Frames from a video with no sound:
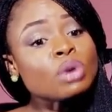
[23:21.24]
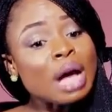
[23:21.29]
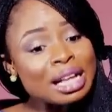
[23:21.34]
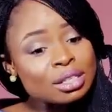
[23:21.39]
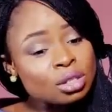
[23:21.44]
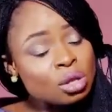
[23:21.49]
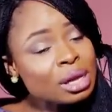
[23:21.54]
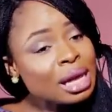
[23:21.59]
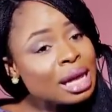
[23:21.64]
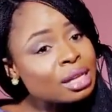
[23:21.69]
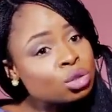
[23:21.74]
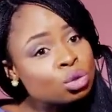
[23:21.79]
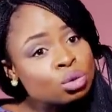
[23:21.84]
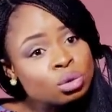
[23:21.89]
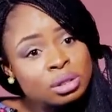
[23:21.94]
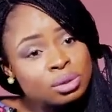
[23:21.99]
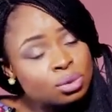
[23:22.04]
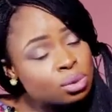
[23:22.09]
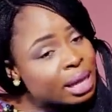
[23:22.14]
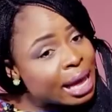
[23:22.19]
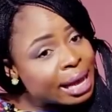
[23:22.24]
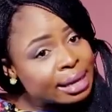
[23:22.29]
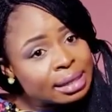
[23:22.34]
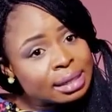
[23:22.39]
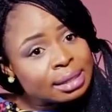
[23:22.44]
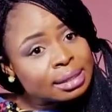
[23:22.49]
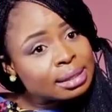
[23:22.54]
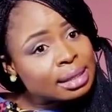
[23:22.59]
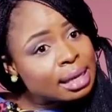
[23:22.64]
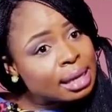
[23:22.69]
as long as you do like
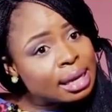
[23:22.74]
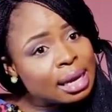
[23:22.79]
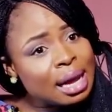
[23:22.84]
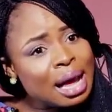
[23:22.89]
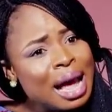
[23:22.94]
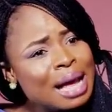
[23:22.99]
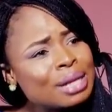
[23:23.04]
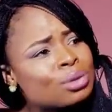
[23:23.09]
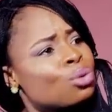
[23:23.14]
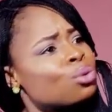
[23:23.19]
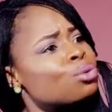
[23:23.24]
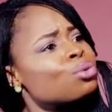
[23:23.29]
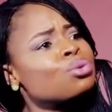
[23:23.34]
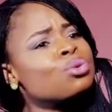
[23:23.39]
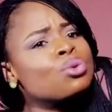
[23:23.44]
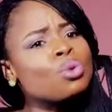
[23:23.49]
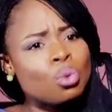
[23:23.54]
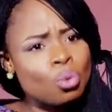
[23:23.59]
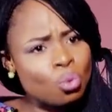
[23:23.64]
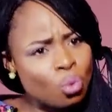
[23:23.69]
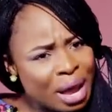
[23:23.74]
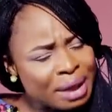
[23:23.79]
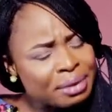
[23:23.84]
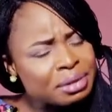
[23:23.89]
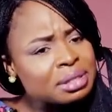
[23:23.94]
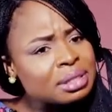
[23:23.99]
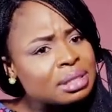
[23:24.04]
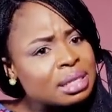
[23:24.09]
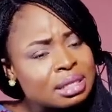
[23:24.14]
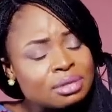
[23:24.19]
this, say, I don't know, where
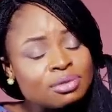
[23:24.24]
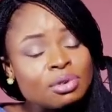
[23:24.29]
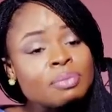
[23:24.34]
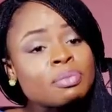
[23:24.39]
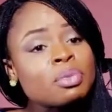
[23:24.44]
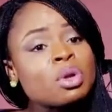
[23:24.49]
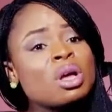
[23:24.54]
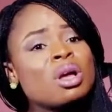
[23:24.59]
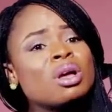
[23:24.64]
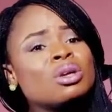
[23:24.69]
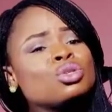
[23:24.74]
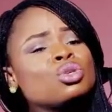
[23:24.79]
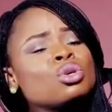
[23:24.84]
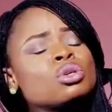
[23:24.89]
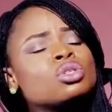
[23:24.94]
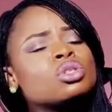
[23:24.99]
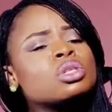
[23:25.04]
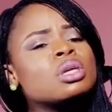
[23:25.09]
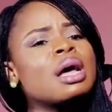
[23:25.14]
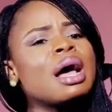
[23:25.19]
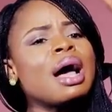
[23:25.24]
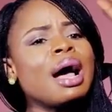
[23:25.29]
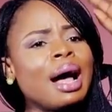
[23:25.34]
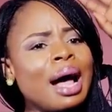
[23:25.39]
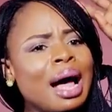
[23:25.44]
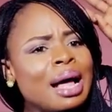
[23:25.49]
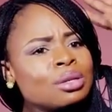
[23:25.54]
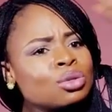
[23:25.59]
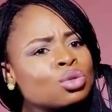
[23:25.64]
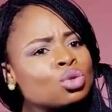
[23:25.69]
is this from? Just
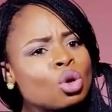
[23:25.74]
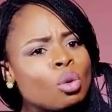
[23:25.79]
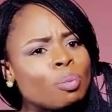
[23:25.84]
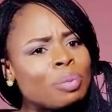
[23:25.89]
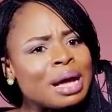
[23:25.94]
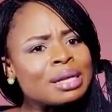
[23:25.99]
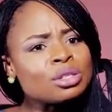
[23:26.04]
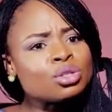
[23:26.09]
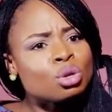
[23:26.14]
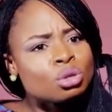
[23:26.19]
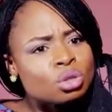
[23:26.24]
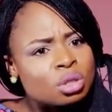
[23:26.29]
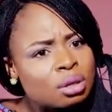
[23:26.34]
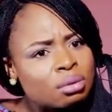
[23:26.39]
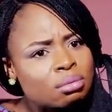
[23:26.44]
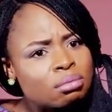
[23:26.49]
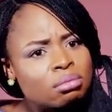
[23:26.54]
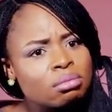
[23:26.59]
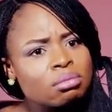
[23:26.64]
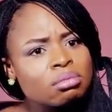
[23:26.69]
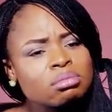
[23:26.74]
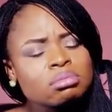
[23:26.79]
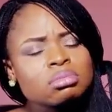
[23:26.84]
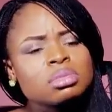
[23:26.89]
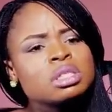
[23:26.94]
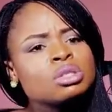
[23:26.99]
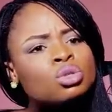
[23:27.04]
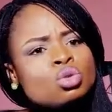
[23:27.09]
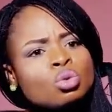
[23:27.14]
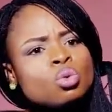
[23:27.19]
hands up and just
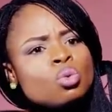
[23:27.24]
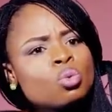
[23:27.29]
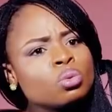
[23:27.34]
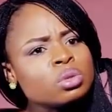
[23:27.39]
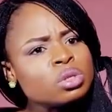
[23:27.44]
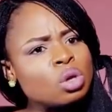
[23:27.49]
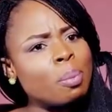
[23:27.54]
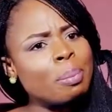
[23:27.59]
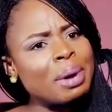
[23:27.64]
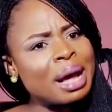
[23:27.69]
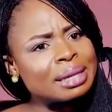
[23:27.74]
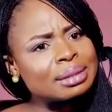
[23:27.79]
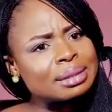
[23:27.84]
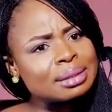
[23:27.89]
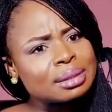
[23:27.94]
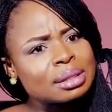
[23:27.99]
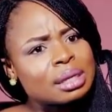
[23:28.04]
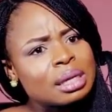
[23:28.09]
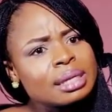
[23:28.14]
do your part.